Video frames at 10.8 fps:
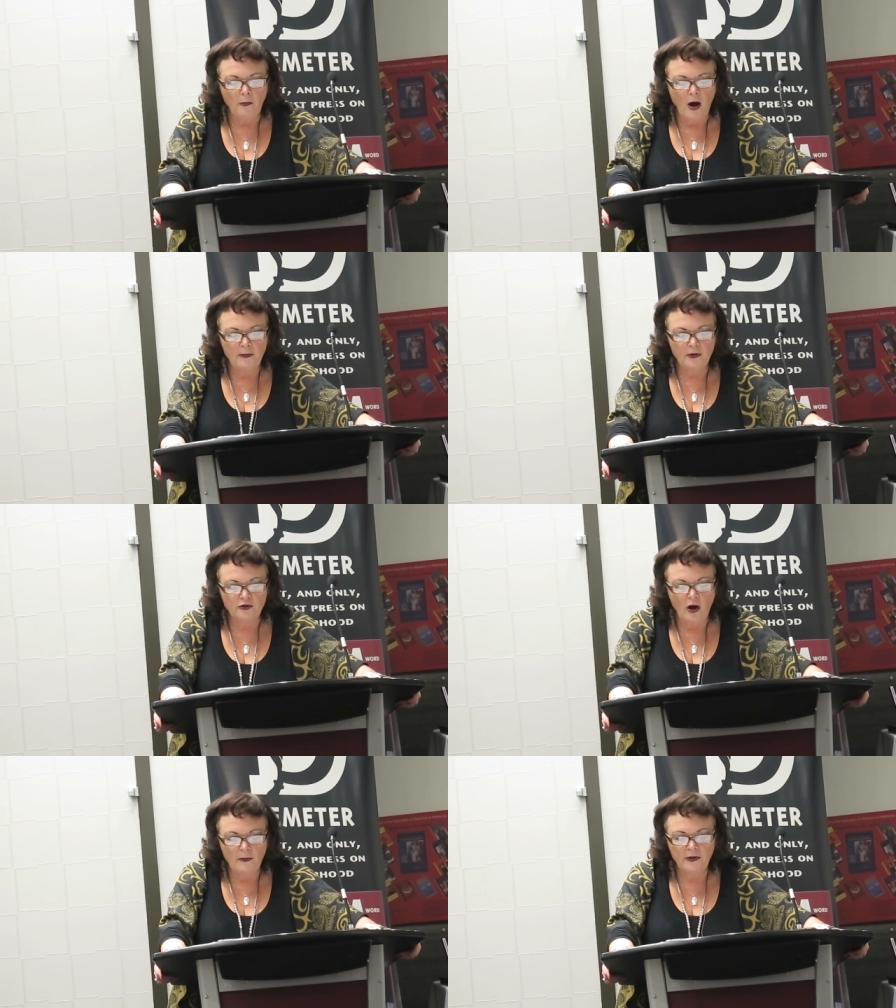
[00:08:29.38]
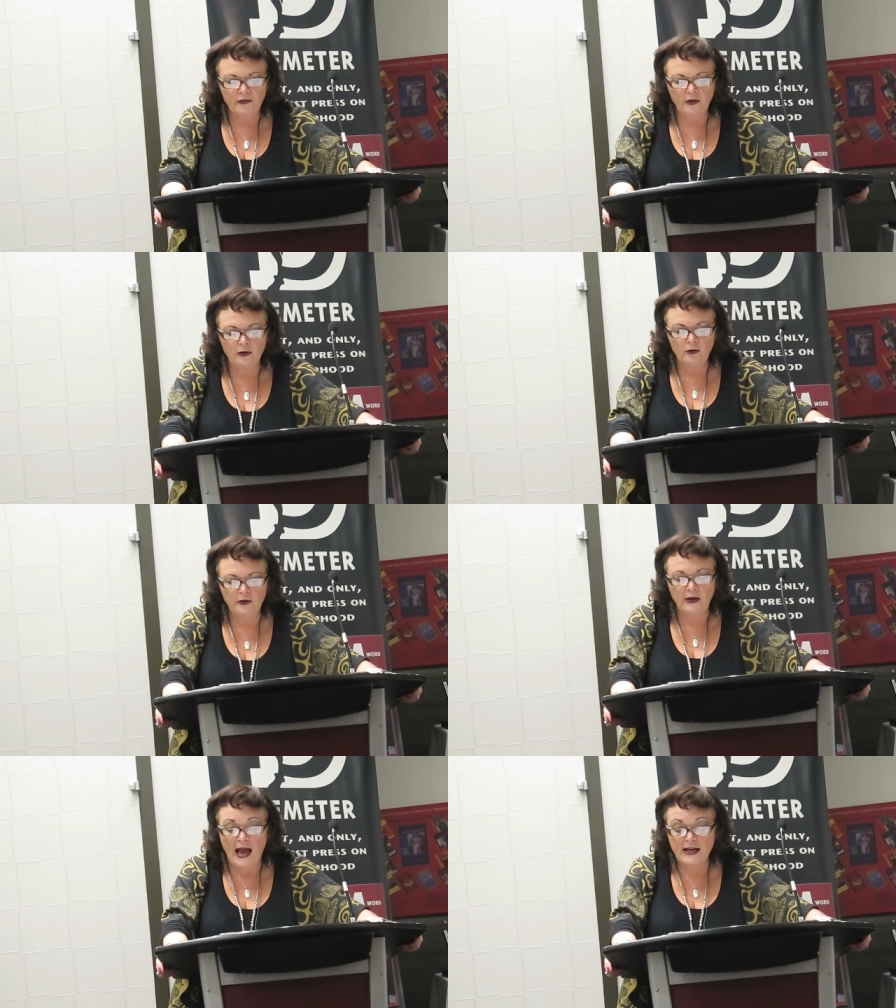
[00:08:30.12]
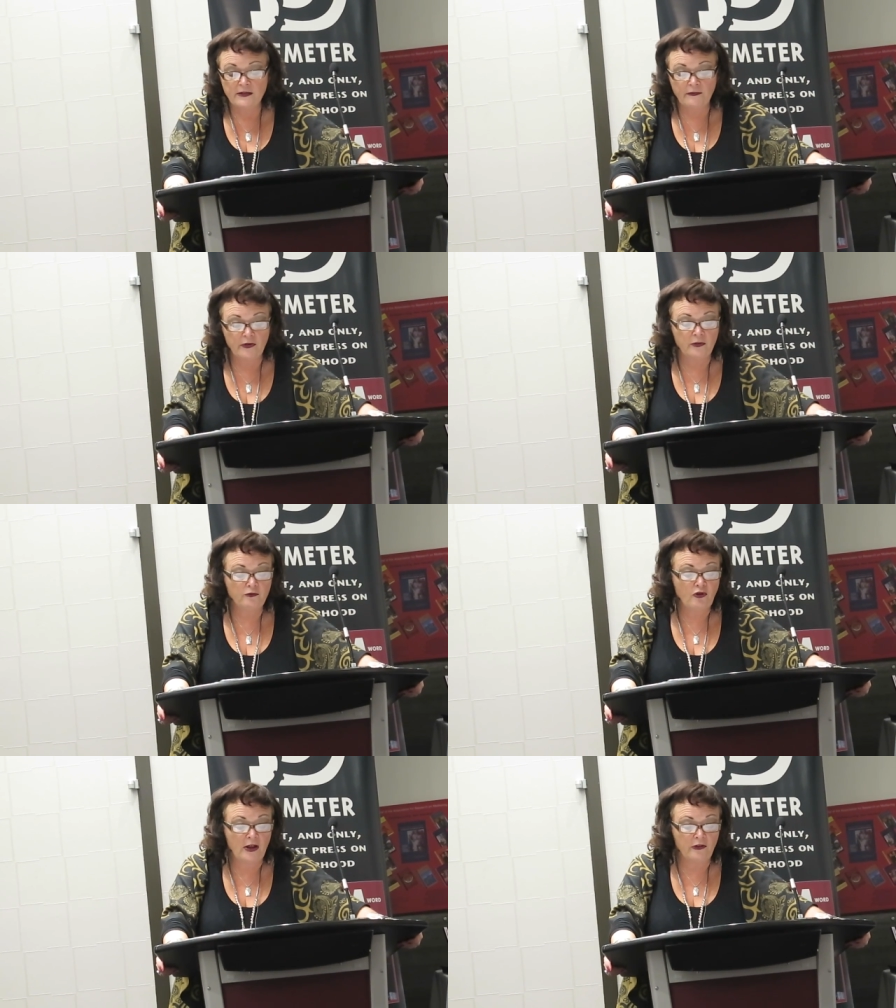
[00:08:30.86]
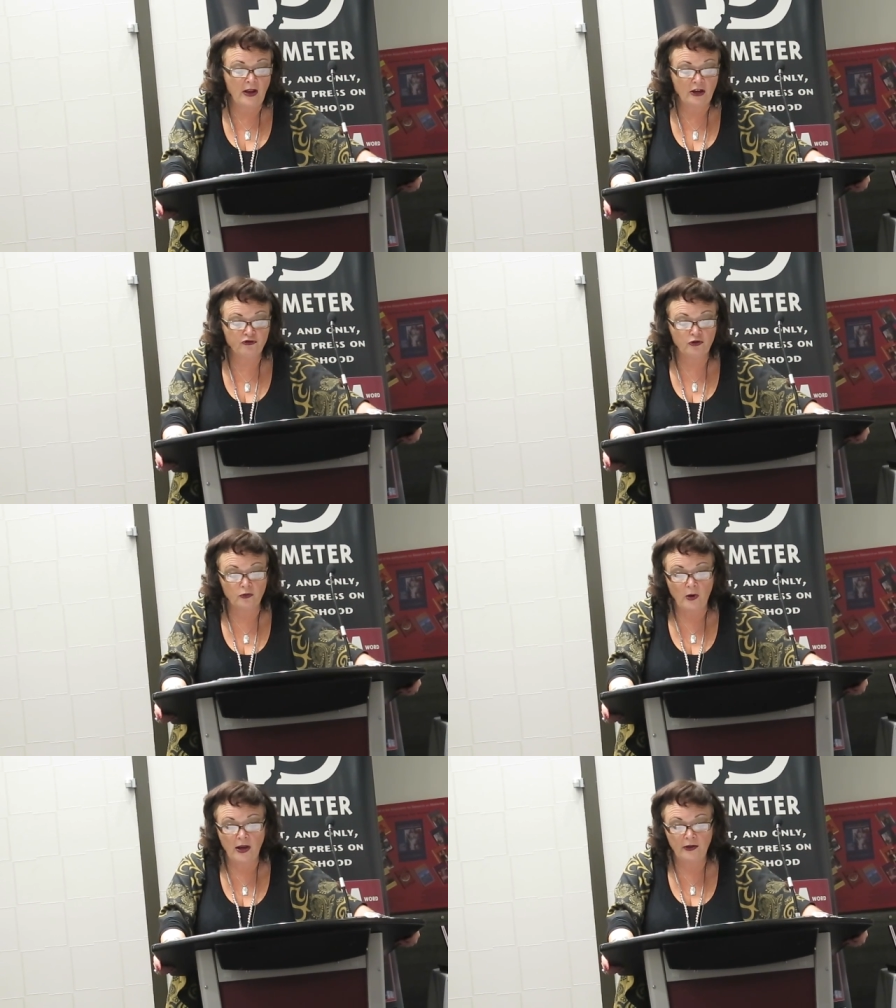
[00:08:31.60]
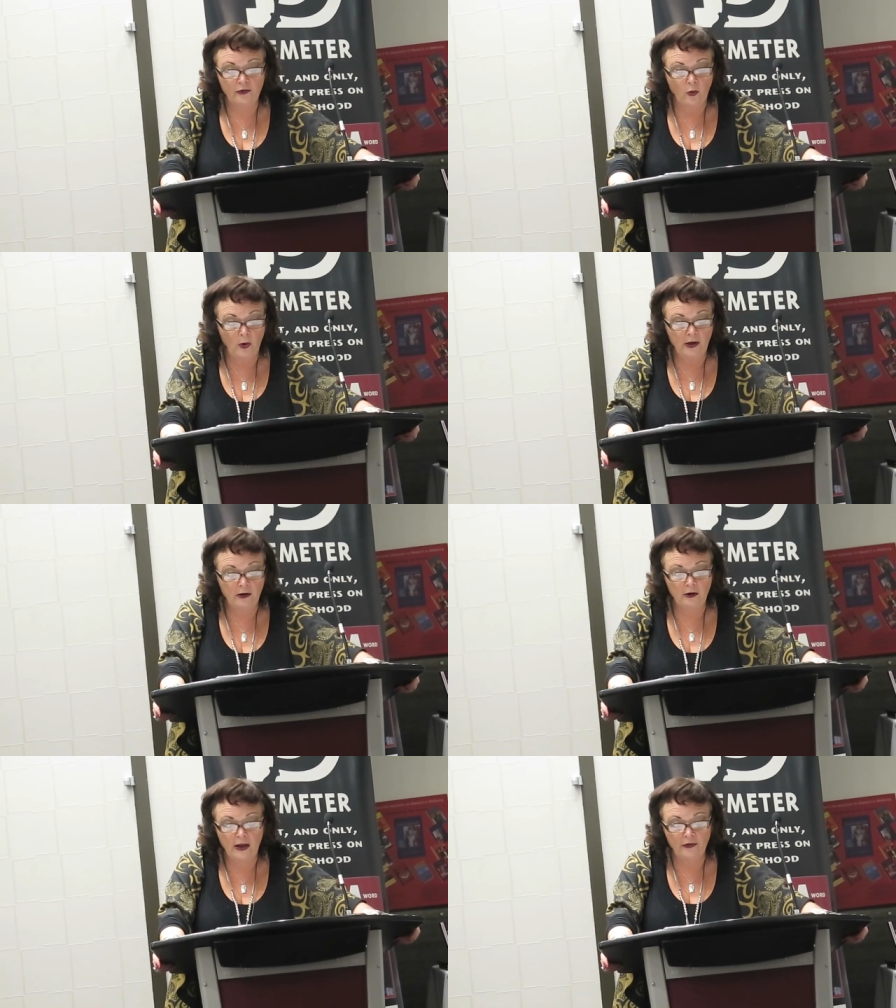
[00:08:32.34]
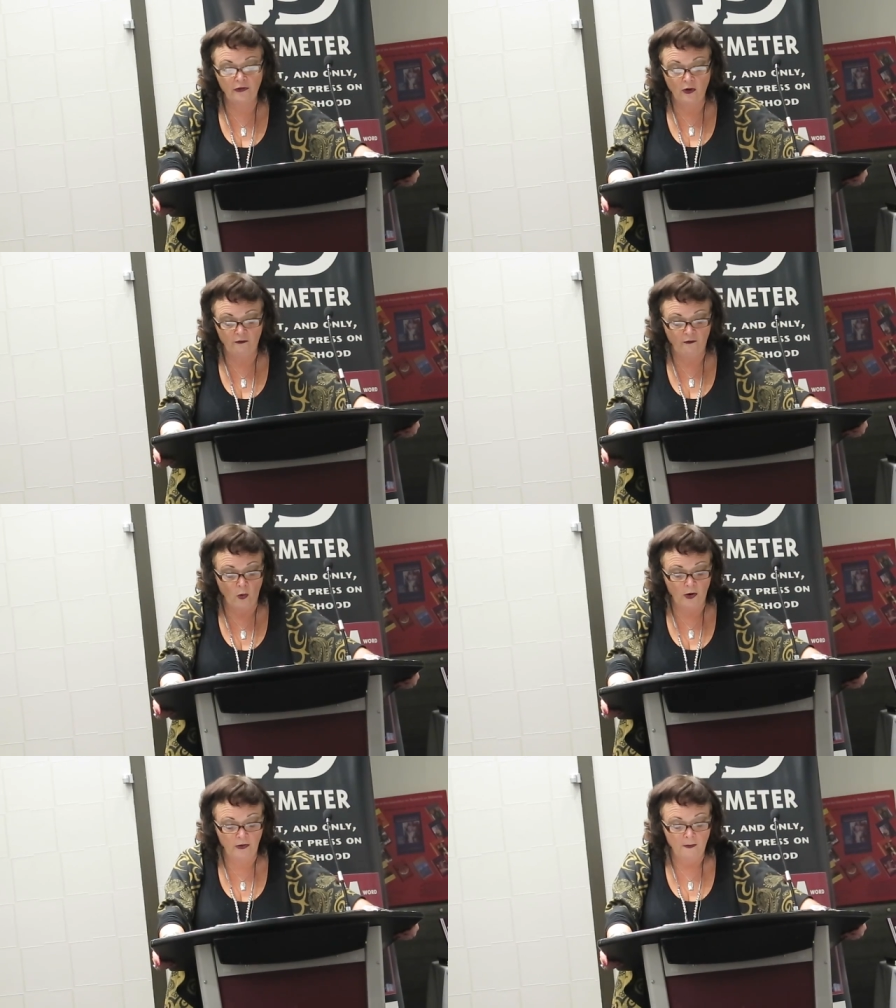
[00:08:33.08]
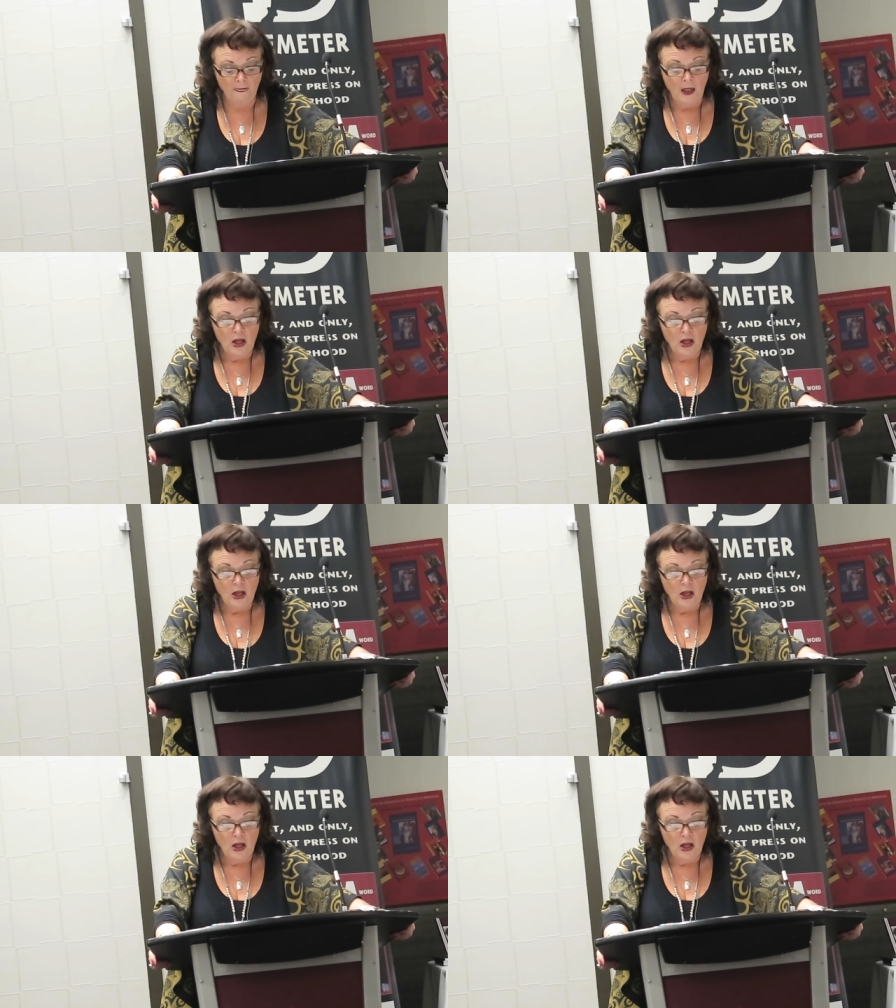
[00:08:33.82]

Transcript: popular topics included activism, transnational, race, queer, and so forth.